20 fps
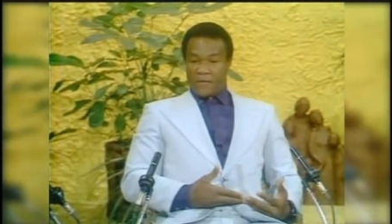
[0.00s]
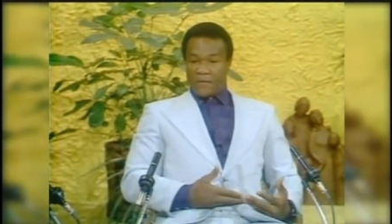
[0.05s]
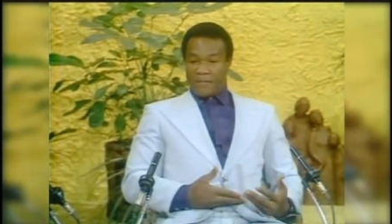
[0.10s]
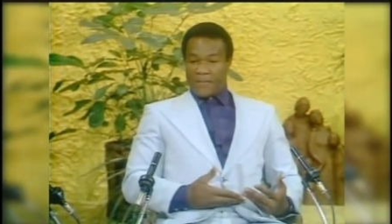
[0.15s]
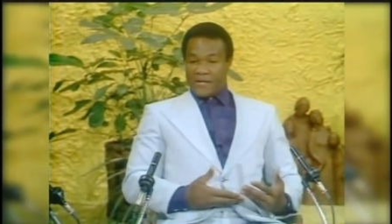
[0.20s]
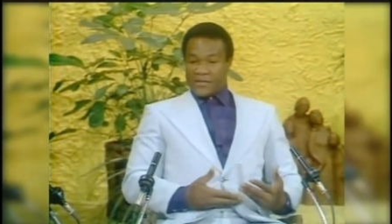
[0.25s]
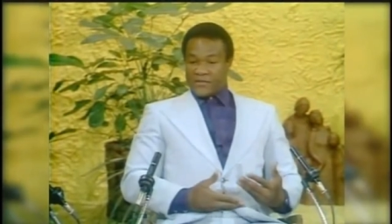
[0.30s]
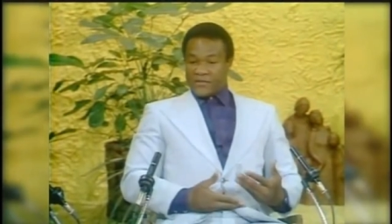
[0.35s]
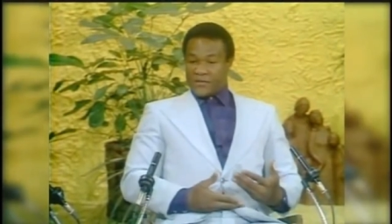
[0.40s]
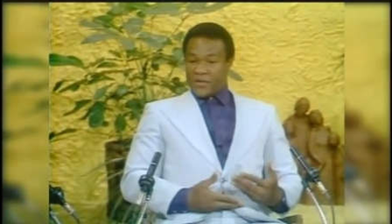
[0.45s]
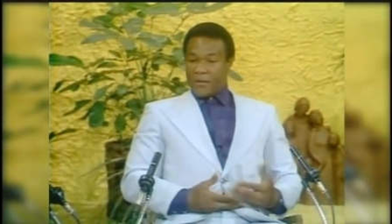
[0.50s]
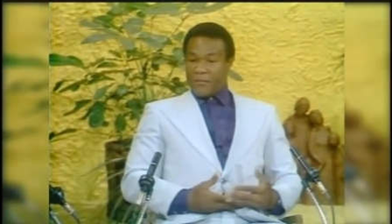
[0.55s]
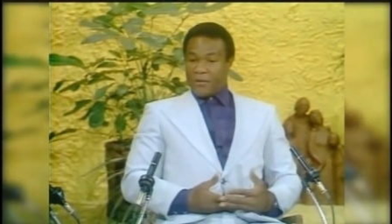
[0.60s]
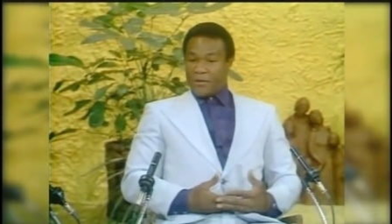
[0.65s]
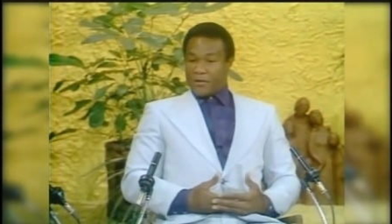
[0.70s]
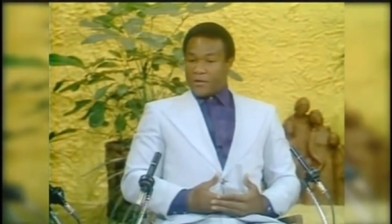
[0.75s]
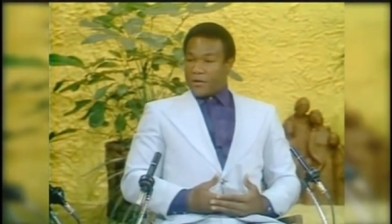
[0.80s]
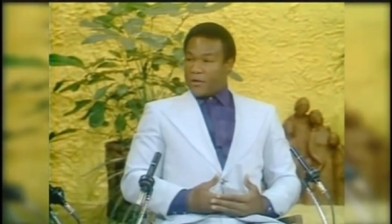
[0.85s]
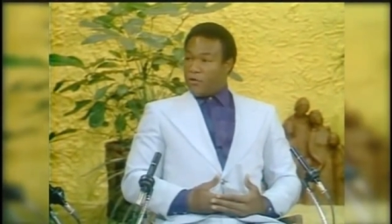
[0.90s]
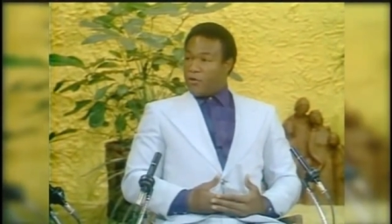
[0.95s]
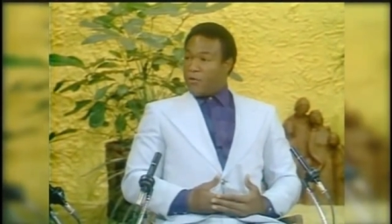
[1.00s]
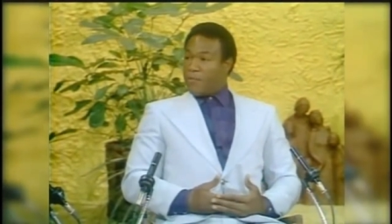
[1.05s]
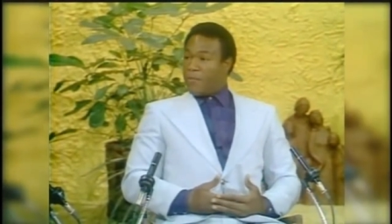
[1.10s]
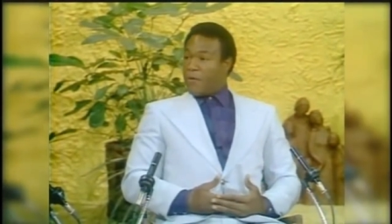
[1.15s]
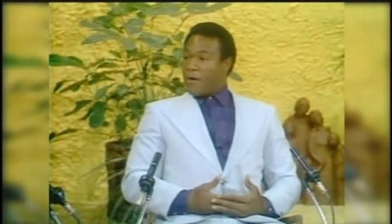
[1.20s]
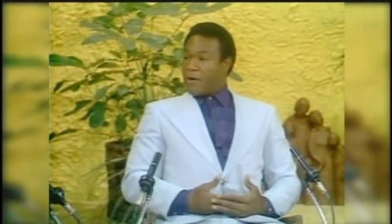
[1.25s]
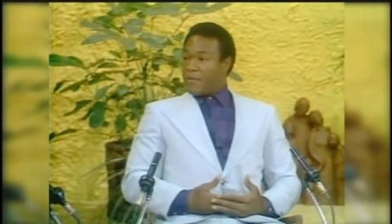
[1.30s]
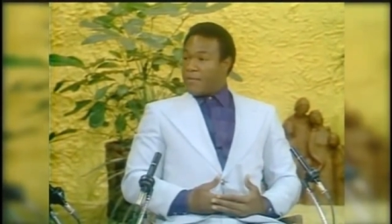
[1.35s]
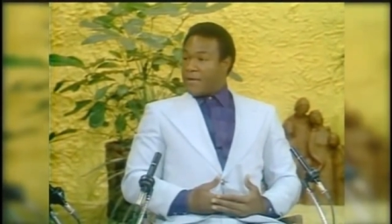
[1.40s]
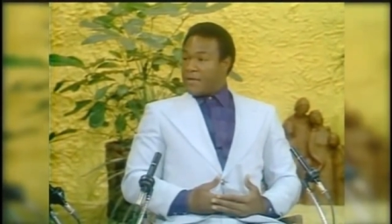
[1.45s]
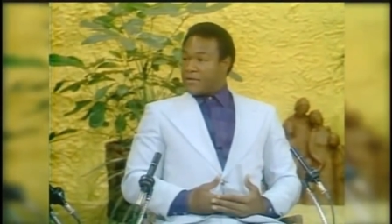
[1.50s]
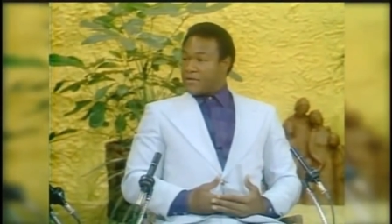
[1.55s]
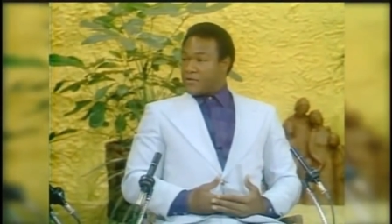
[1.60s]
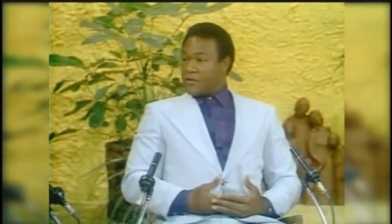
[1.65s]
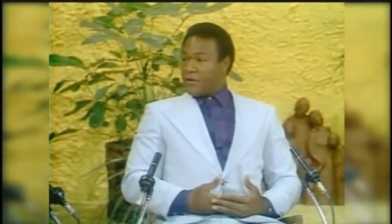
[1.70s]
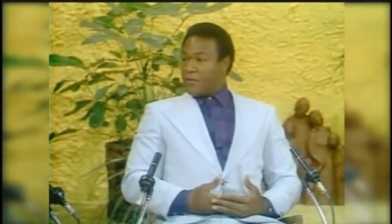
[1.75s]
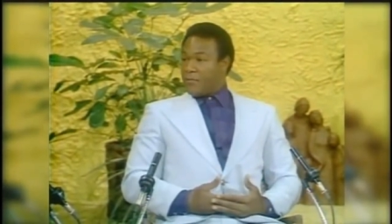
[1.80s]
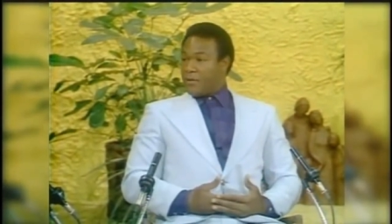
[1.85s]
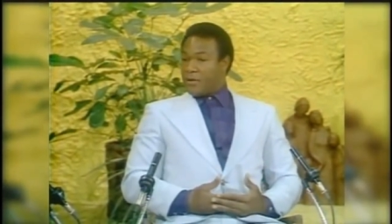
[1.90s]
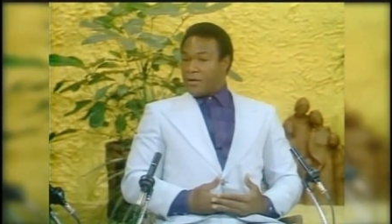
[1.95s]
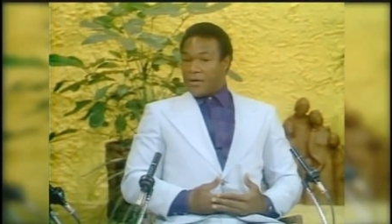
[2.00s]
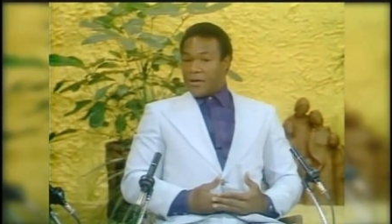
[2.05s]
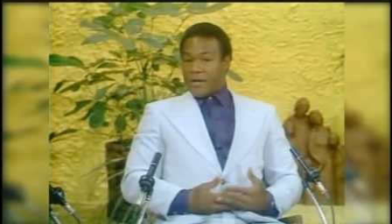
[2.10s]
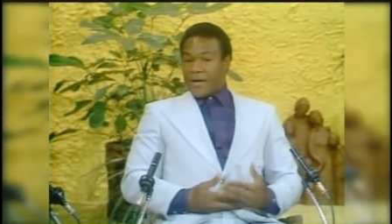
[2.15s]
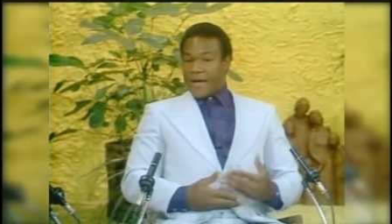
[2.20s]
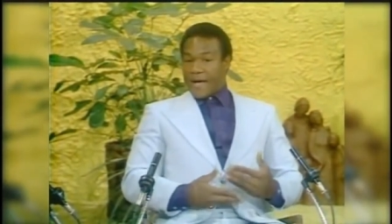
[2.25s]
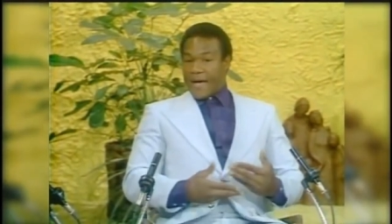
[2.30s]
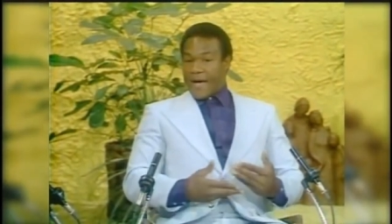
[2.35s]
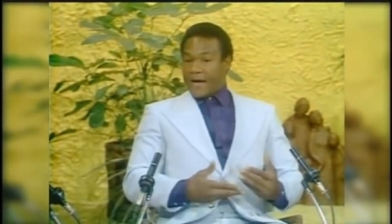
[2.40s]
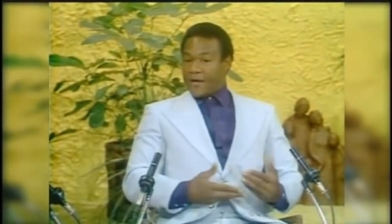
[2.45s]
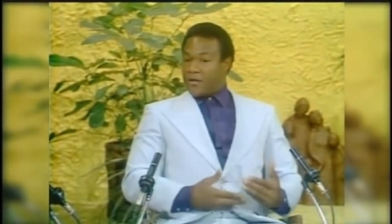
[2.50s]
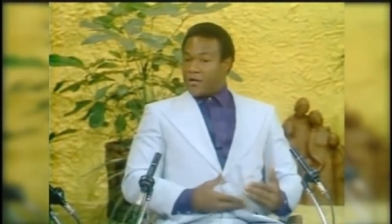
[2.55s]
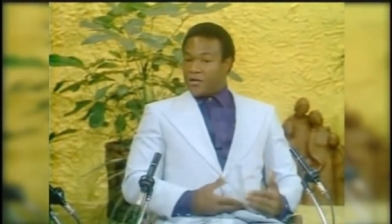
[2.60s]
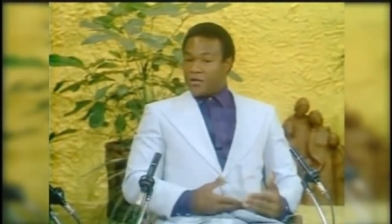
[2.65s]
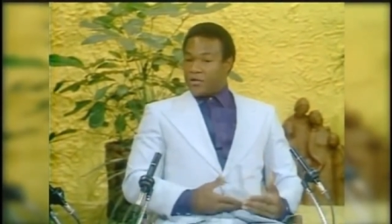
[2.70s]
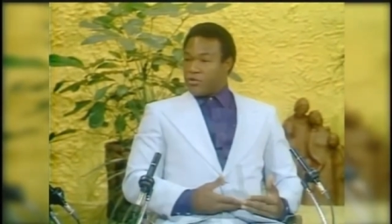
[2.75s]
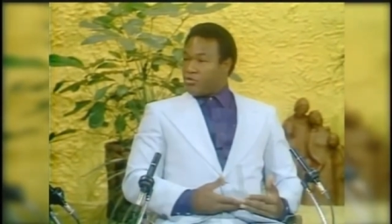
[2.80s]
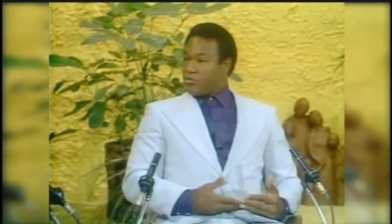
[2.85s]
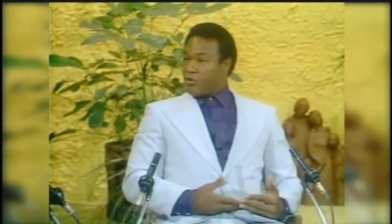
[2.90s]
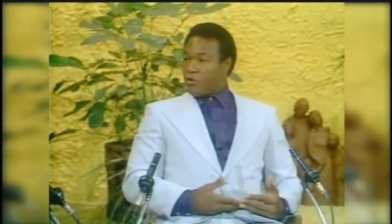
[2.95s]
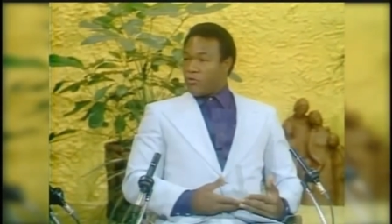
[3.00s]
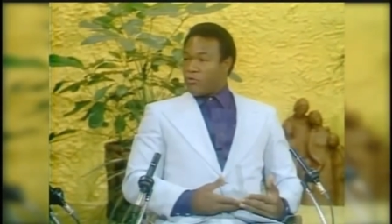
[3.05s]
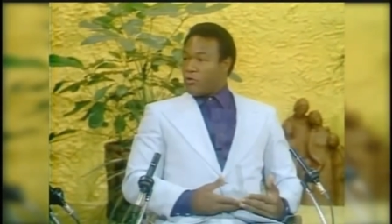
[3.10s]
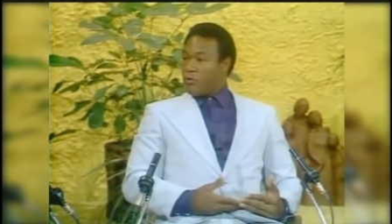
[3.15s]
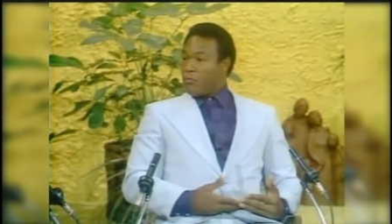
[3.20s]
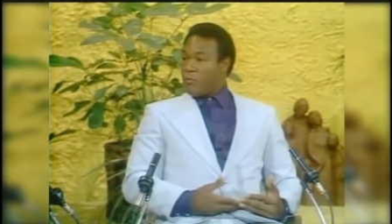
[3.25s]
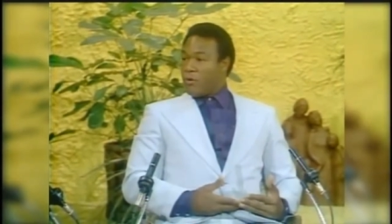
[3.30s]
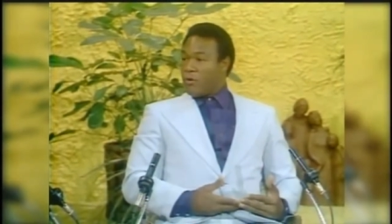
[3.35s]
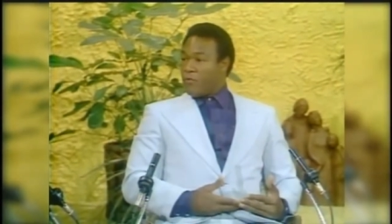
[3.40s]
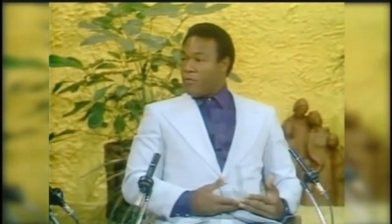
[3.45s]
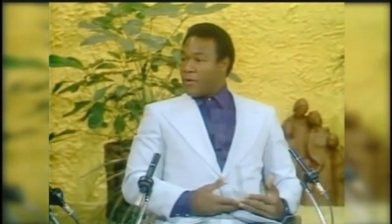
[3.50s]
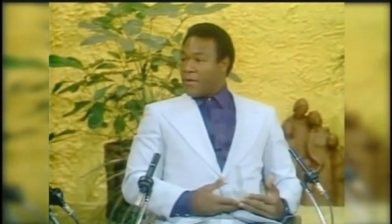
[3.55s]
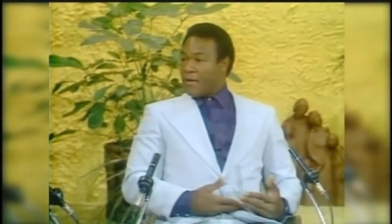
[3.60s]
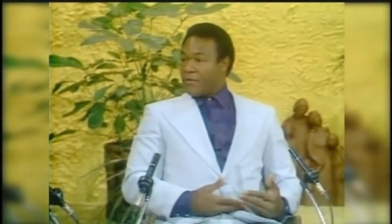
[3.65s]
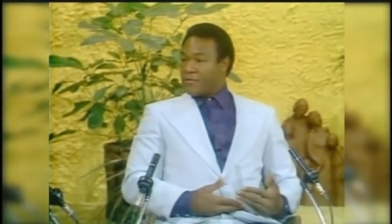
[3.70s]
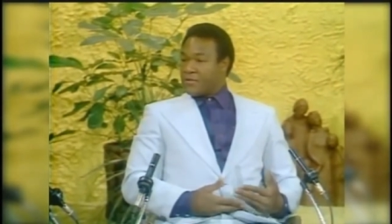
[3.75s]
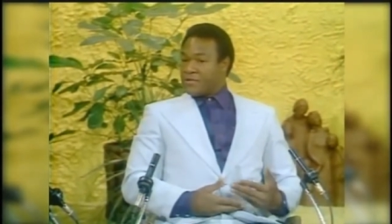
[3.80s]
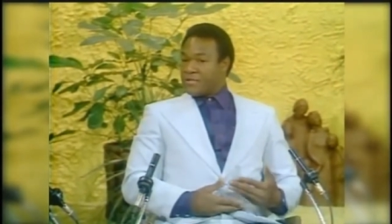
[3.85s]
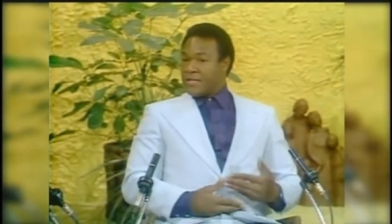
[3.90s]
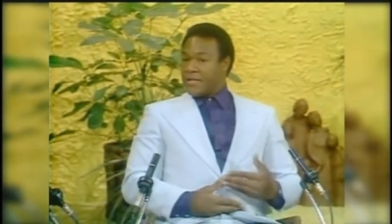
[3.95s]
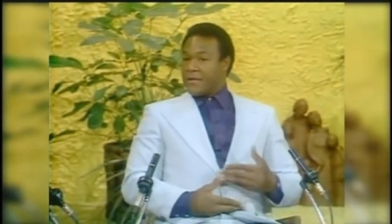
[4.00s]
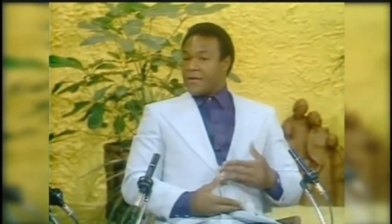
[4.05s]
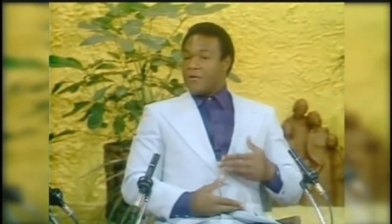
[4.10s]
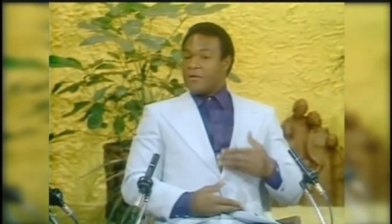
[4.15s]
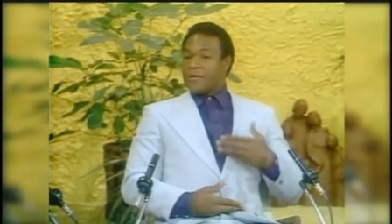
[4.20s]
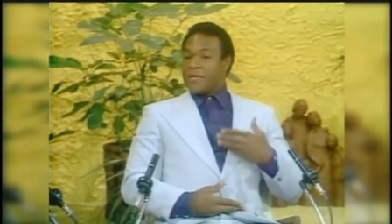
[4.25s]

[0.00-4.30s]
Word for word: from my stomach, the lower part of my stomach, I couldn't control no more of what I was saying.